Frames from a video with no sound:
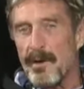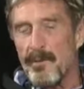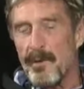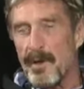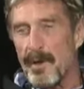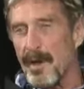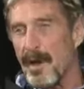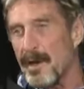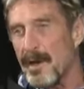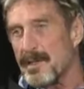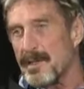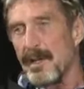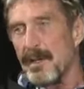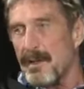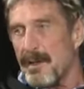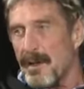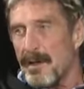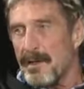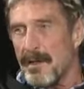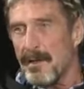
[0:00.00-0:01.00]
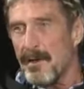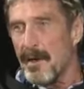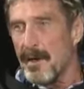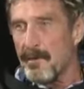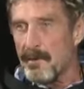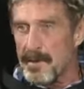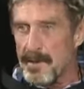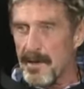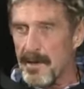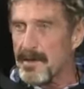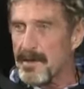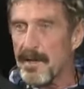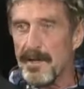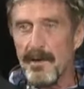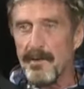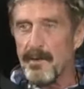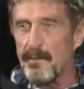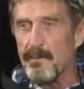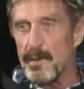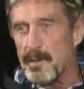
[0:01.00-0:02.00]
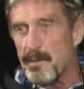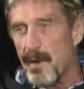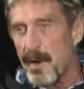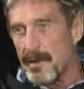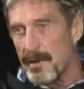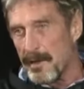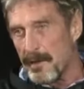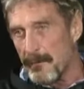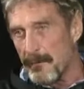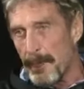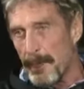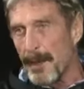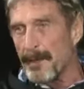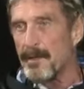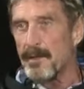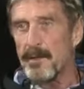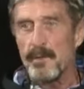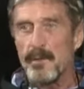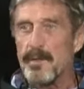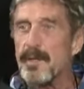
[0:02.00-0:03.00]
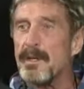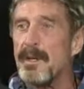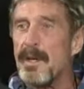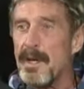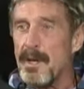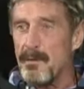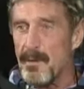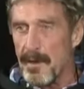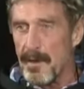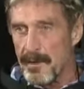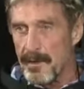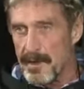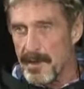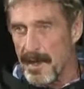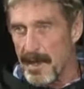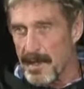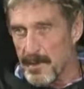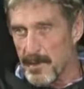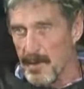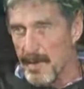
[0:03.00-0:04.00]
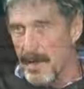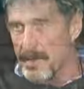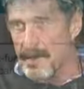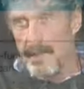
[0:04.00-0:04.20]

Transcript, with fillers: I realized they're not even serious. I never even responded. This was an email, this last one.